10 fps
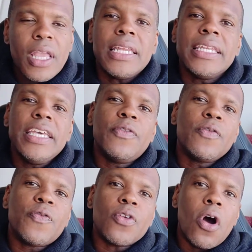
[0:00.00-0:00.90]

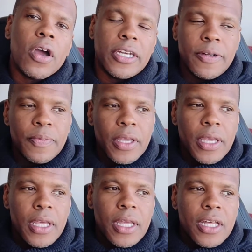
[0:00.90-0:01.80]
Leaving Florida,
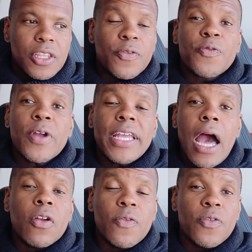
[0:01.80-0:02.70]
the freight
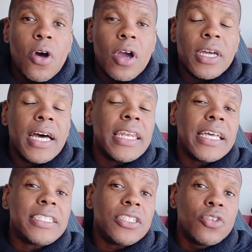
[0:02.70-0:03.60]
out of Florida,
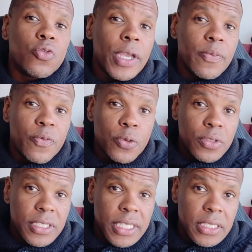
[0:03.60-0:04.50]
unless it's
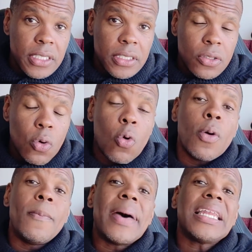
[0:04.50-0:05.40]
grapefruit season
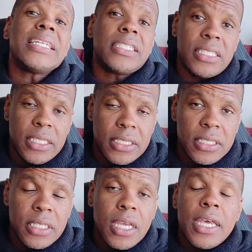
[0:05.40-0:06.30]
or melon
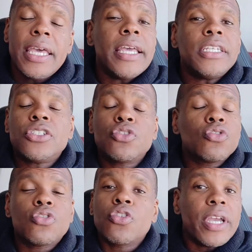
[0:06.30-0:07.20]
season, is
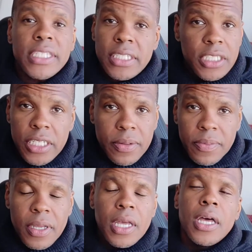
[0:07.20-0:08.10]
crazy cheap.
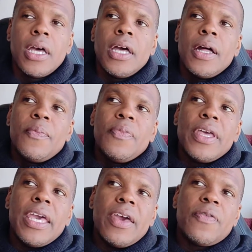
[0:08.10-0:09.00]

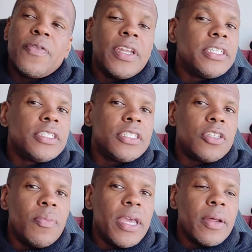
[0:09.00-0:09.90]
And this is
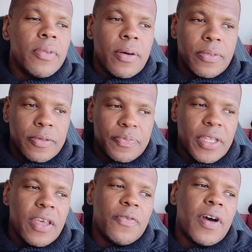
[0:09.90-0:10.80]
just a made up number,
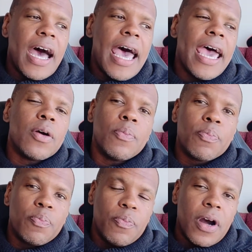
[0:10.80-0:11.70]
if I
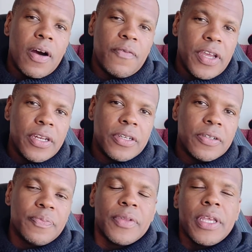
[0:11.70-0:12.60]
had a
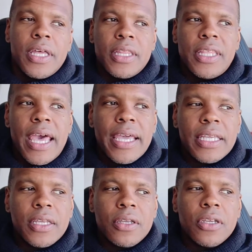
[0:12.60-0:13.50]
vendor
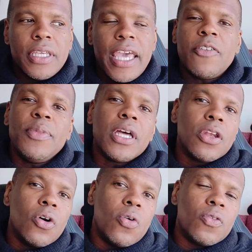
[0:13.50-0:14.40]
that gave me a
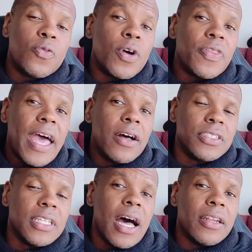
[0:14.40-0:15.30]
load for
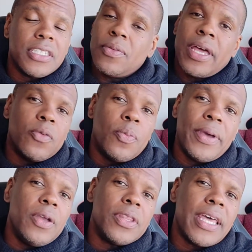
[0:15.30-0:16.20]
$1,000, they were like, we'll
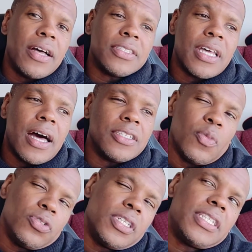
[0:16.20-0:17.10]
pay you
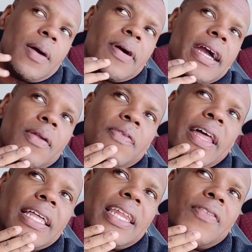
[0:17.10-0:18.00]
$1,000. Most of the time I got them for
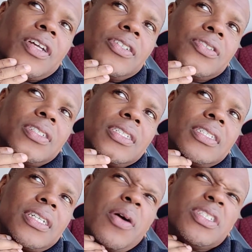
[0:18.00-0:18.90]
like $1,100.
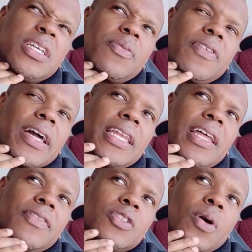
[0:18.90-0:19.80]
I was getting them for like
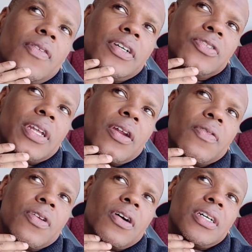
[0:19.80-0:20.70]
$1,100-1,200 out
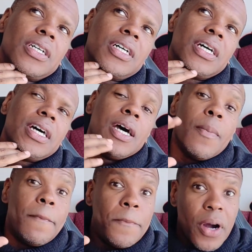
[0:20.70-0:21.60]
of Florida.
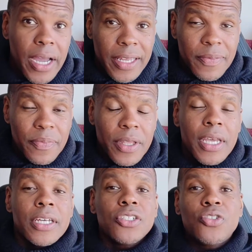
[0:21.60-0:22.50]
But
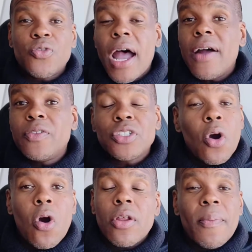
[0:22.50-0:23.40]

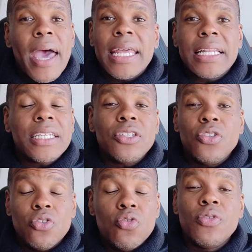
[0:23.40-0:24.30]
drivers automatically
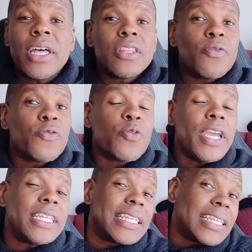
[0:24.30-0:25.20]
knew that the
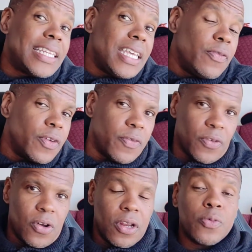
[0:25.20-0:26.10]
freight leaving
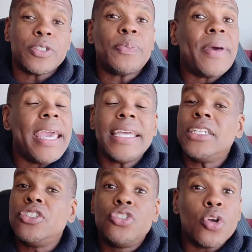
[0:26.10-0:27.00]
Florida was
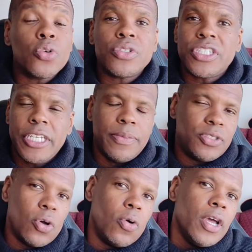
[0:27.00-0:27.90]
paying dirt cheap.
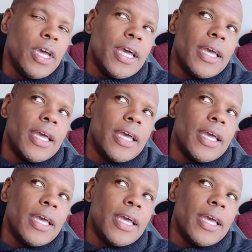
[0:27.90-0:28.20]
So